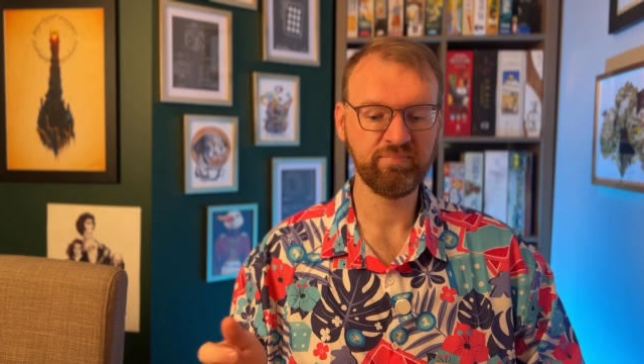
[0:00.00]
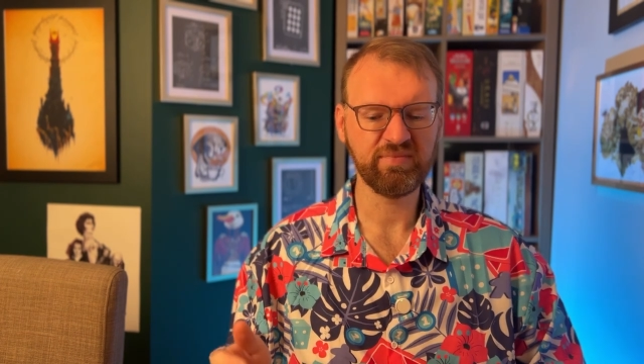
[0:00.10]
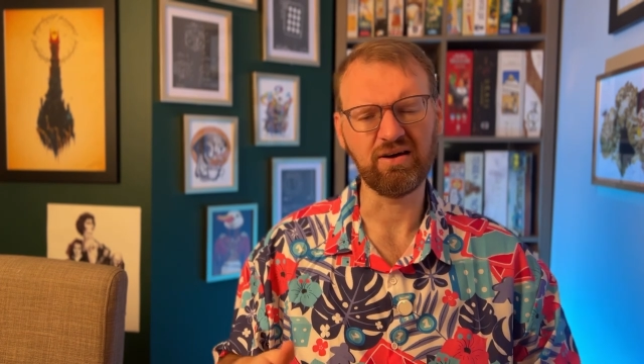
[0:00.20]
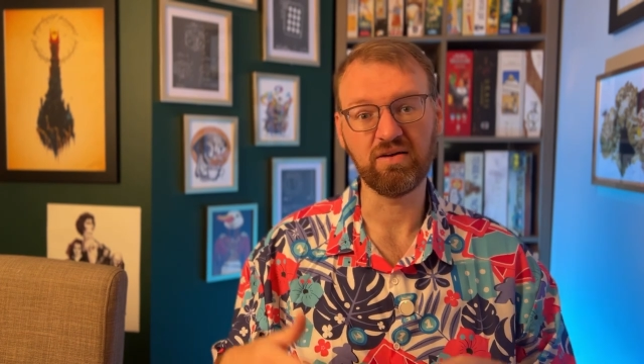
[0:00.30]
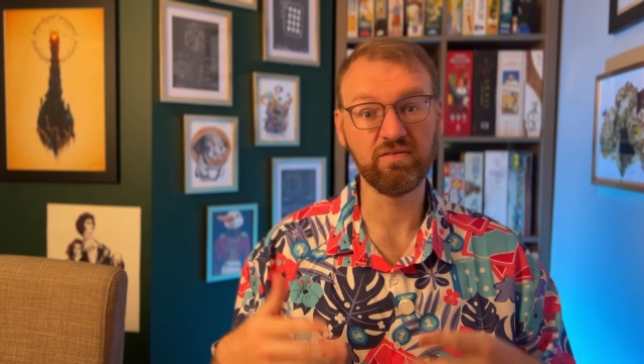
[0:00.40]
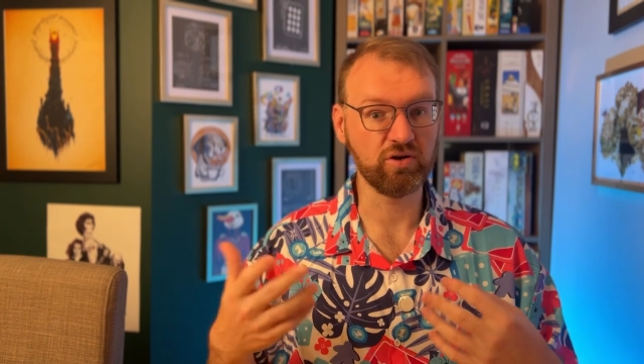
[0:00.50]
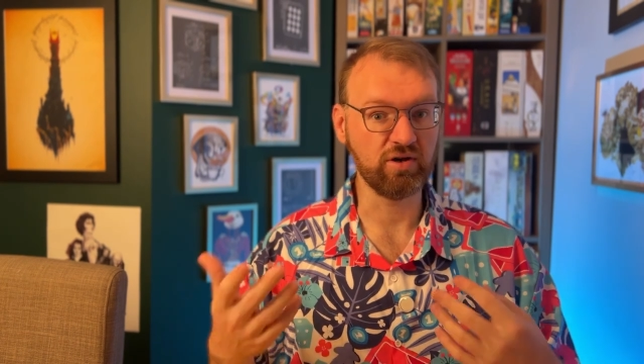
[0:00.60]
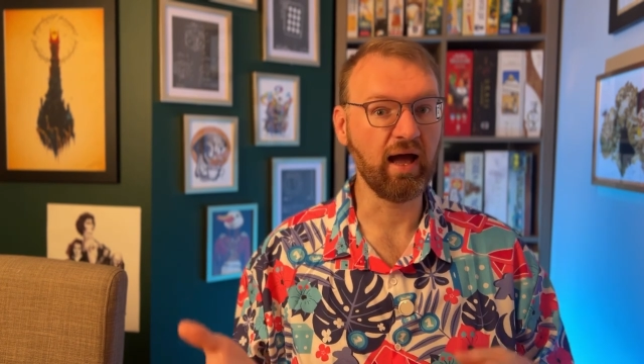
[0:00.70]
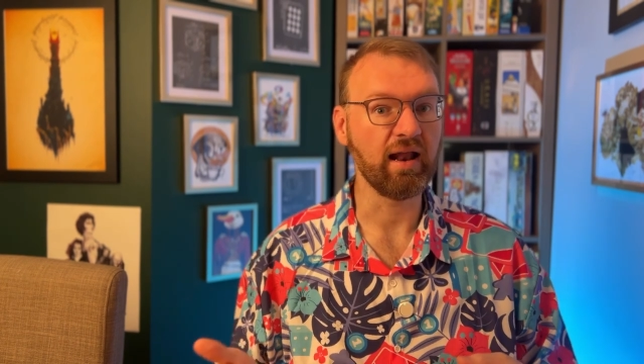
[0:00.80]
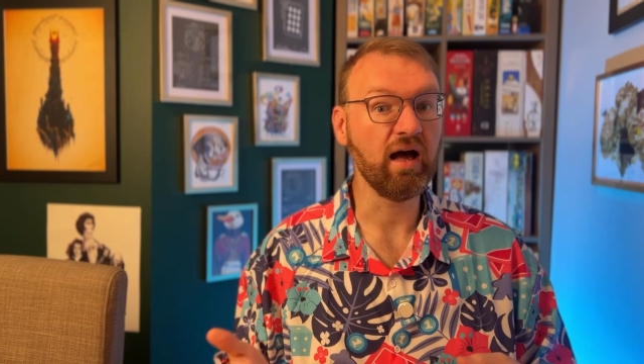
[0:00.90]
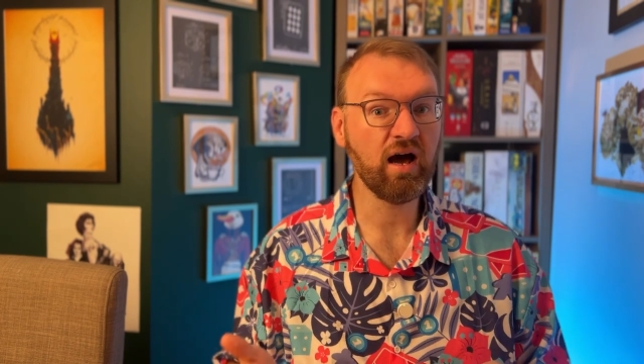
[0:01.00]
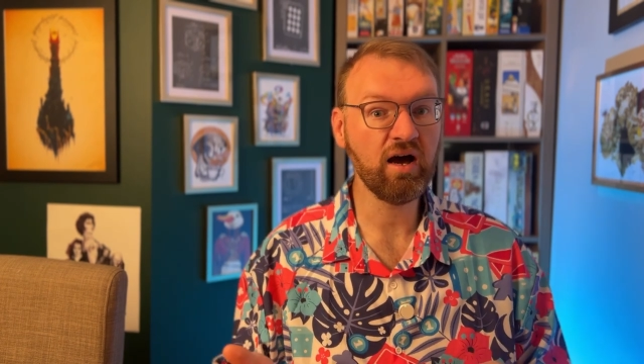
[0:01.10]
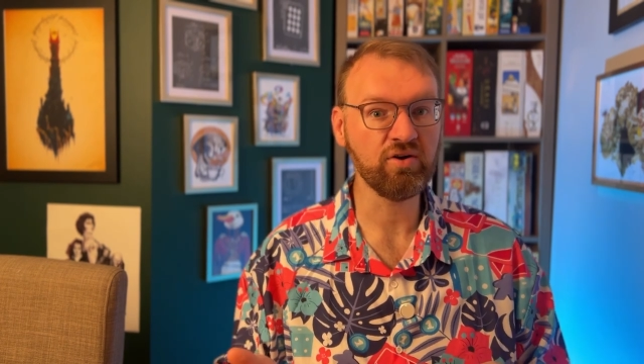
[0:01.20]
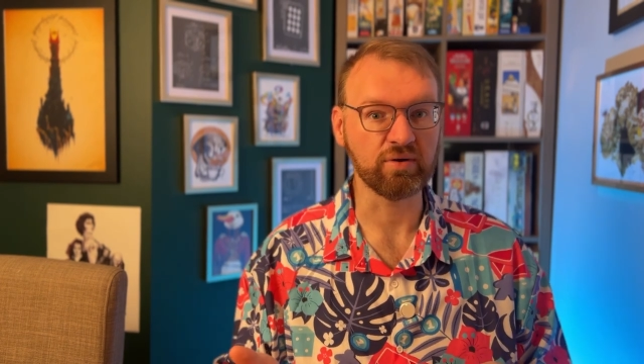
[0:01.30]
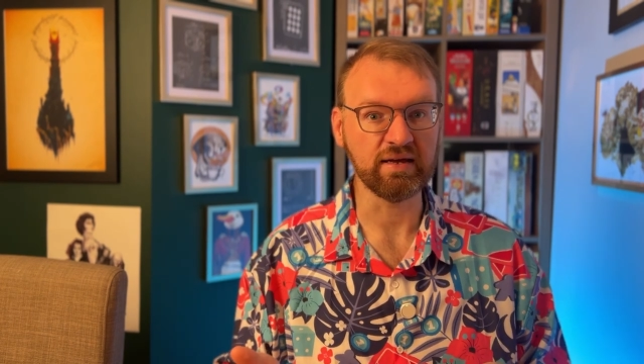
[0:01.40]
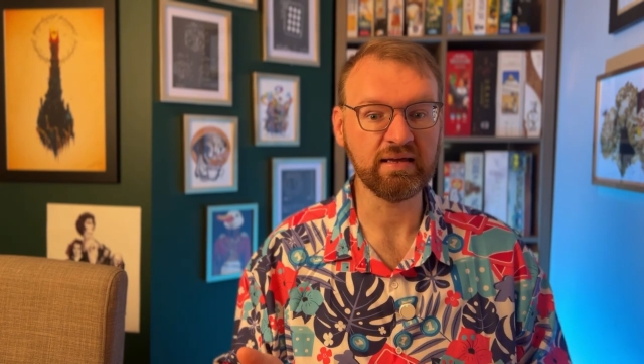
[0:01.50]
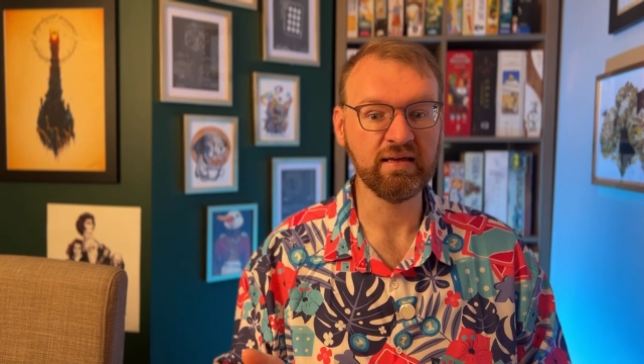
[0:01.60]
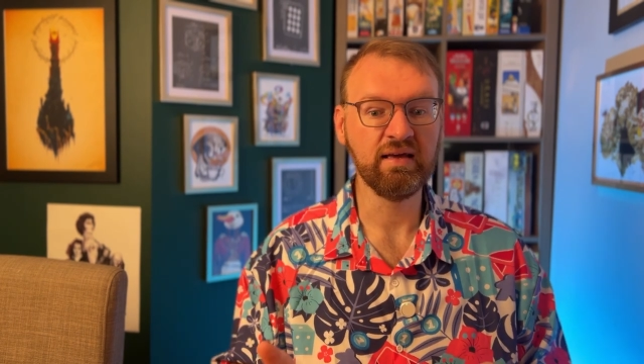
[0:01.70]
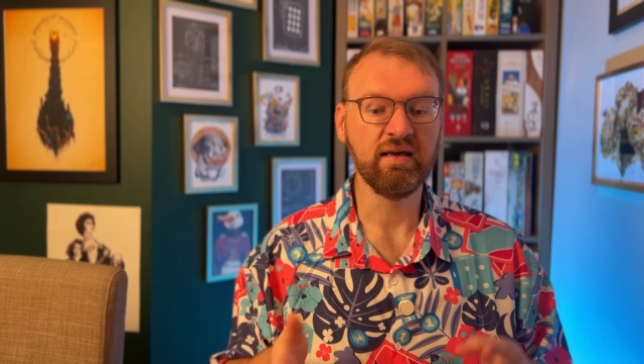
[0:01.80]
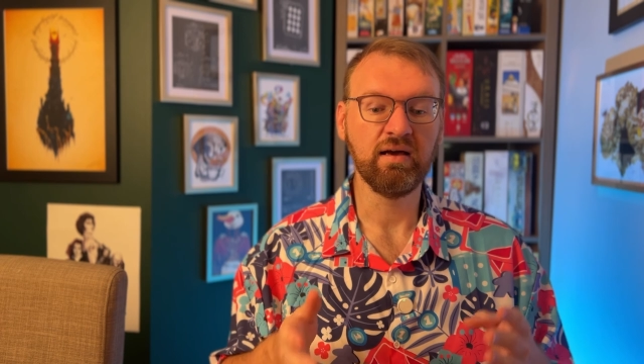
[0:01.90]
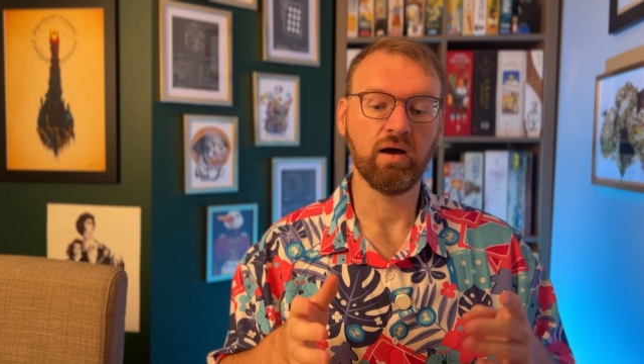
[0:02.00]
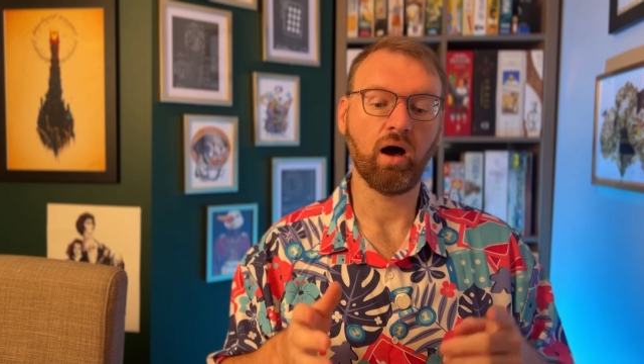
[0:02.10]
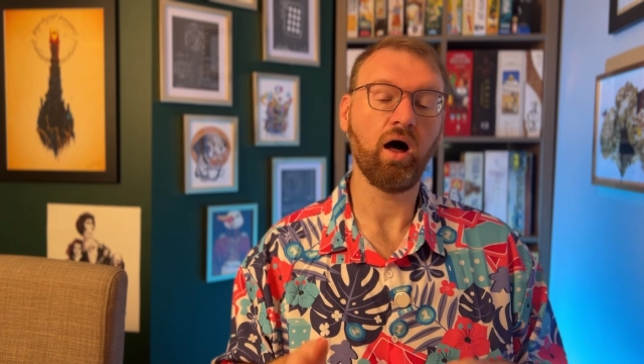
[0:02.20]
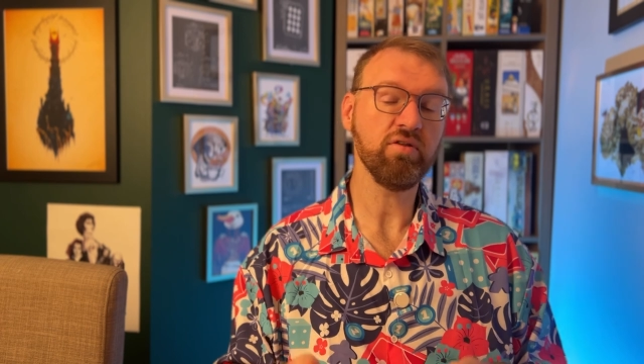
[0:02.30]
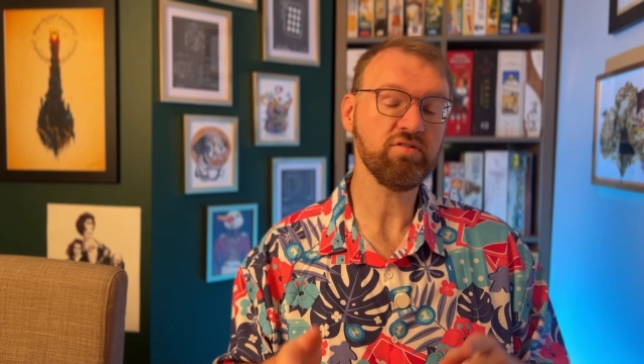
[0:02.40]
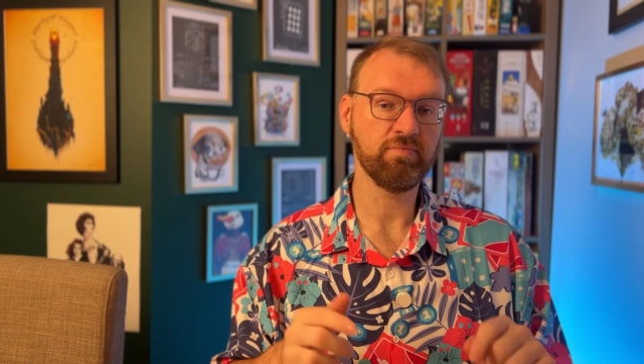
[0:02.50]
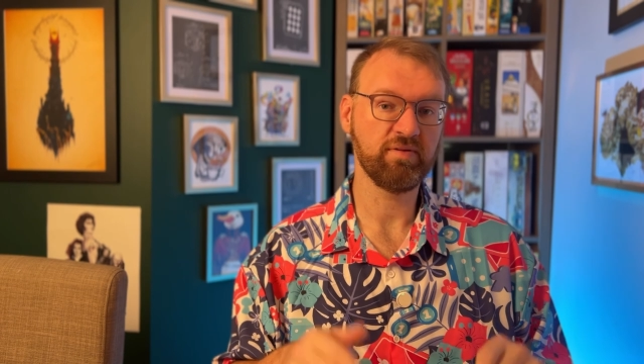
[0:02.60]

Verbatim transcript: Now, if you're not hungry, also